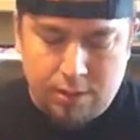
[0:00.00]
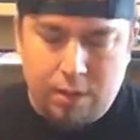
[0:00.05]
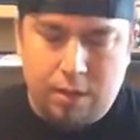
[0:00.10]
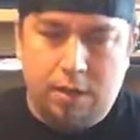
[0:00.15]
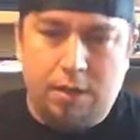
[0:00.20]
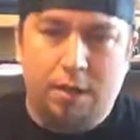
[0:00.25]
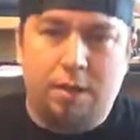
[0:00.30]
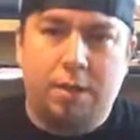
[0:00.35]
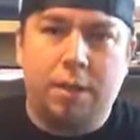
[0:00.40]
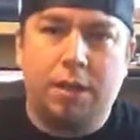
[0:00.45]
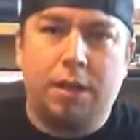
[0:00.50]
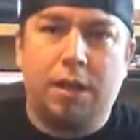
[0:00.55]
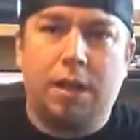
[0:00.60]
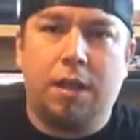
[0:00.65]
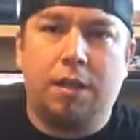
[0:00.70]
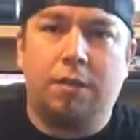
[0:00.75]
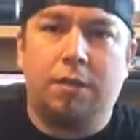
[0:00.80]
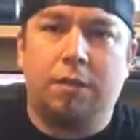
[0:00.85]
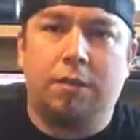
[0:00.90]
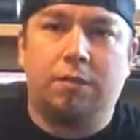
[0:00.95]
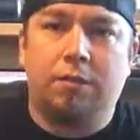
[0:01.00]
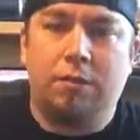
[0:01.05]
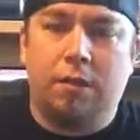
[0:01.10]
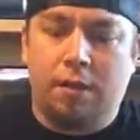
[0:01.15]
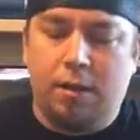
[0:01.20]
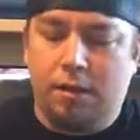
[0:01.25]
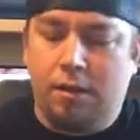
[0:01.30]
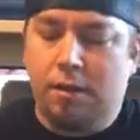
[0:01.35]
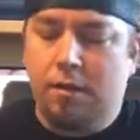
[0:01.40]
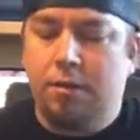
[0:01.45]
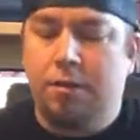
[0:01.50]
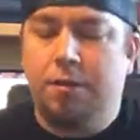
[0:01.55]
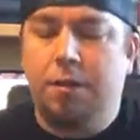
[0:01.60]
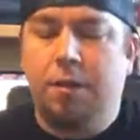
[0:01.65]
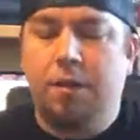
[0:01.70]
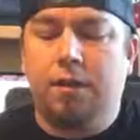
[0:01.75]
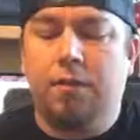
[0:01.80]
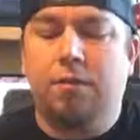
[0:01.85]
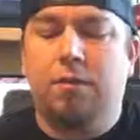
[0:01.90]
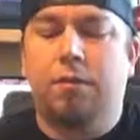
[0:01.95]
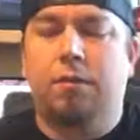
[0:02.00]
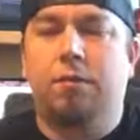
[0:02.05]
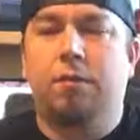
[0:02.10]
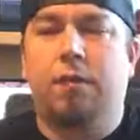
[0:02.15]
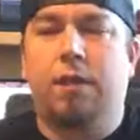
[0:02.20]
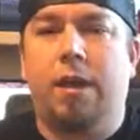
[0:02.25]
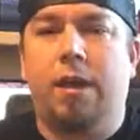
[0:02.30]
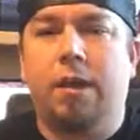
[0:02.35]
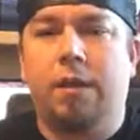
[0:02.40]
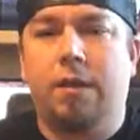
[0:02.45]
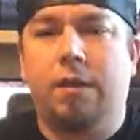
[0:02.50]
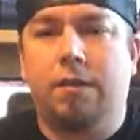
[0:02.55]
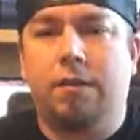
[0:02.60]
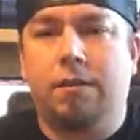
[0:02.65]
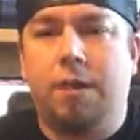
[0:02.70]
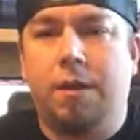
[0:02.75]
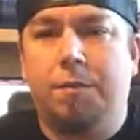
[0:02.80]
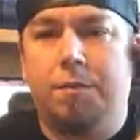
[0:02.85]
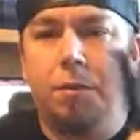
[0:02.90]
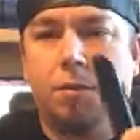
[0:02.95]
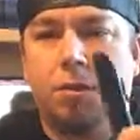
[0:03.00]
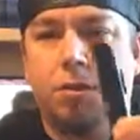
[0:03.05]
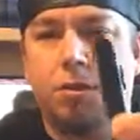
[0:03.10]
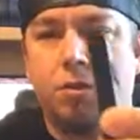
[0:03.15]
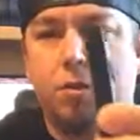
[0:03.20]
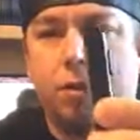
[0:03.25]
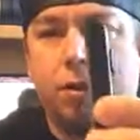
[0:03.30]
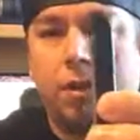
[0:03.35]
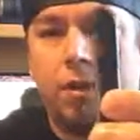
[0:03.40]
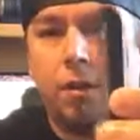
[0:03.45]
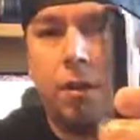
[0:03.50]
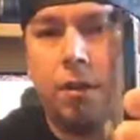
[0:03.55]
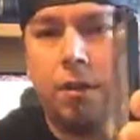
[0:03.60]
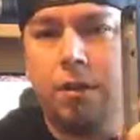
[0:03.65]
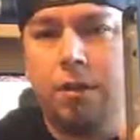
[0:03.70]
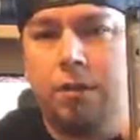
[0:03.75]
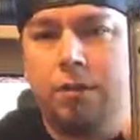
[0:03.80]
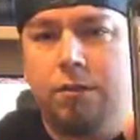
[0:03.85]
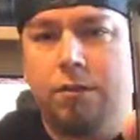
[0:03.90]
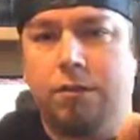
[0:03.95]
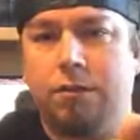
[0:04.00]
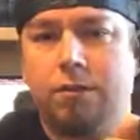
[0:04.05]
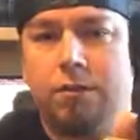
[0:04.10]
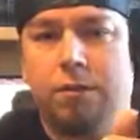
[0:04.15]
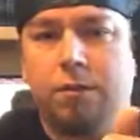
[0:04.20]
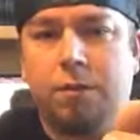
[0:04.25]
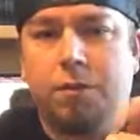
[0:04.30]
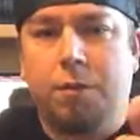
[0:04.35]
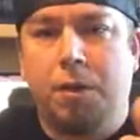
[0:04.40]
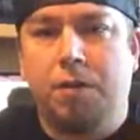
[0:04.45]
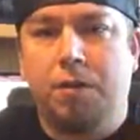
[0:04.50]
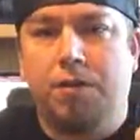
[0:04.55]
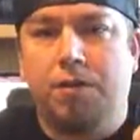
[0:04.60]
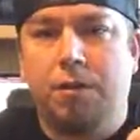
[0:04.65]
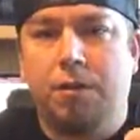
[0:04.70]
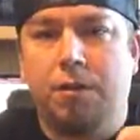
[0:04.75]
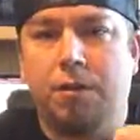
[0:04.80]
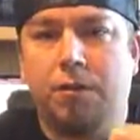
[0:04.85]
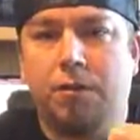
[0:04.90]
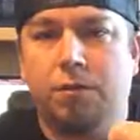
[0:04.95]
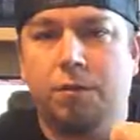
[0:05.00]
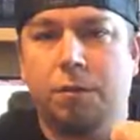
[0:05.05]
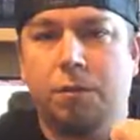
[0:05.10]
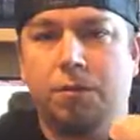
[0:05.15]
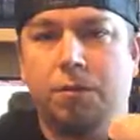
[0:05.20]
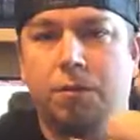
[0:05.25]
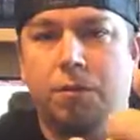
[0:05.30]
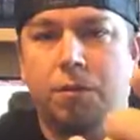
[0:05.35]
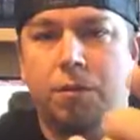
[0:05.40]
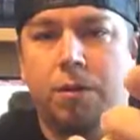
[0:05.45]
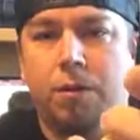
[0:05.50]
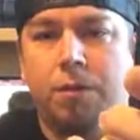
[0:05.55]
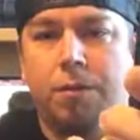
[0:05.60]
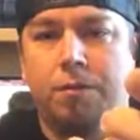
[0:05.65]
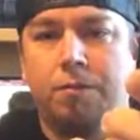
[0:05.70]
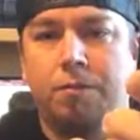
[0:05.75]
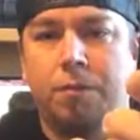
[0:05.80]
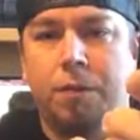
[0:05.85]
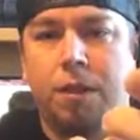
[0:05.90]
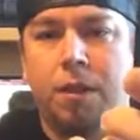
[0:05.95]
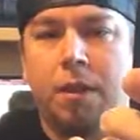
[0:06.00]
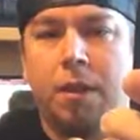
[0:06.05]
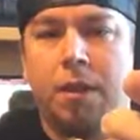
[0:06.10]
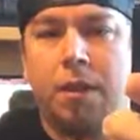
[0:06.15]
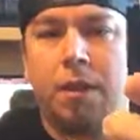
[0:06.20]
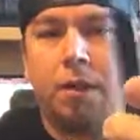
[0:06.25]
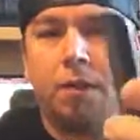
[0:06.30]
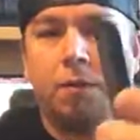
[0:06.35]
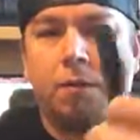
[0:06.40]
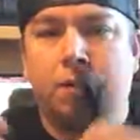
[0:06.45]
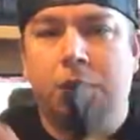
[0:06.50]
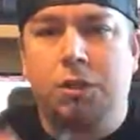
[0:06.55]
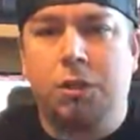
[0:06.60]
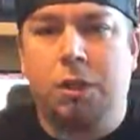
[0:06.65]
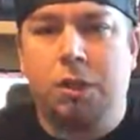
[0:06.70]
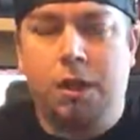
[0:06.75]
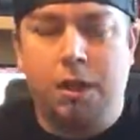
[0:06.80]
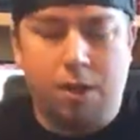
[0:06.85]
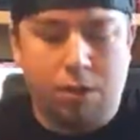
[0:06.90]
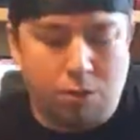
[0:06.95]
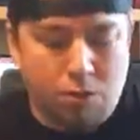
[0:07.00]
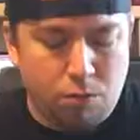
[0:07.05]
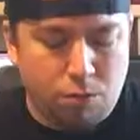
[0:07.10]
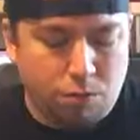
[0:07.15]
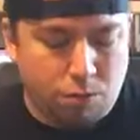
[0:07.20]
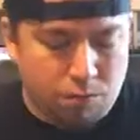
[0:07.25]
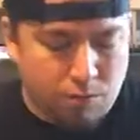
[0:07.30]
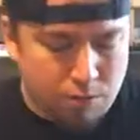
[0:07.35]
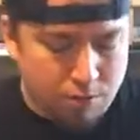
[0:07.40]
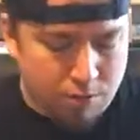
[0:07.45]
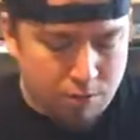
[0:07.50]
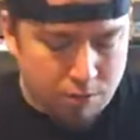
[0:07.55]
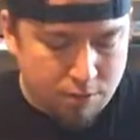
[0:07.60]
and then you got these little things that slide on top of the Joy-Cons. You've probably seen those before, which are kind of cool.